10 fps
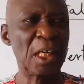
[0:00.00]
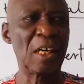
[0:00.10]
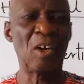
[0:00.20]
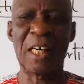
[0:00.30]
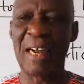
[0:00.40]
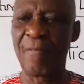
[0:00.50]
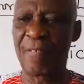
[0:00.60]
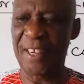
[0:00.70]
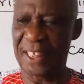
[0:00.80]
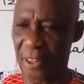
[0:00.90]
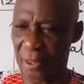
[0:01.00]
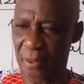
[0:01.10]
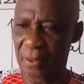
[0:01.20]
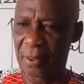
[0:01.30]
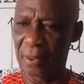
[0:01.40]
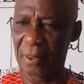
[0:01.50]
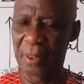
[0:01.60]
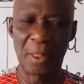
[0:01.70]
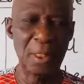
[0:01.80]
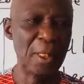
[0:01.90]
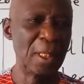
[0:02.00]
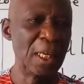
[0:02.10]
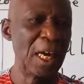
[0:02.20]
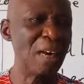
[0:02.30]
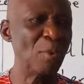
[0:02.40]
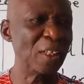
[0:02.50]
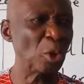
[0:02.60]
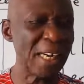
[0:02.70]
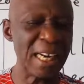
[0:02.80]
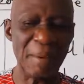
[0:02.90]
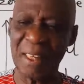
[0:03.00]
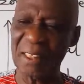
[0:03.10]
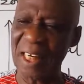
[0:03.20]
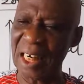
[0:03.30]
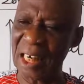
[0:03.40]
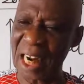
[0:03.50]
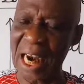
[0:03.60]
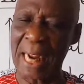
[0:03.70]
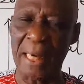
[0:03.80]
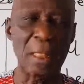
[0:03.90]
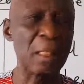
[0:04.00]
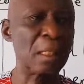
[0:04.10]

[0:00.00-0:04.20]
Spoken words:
the other vertical. And we are talking about another line,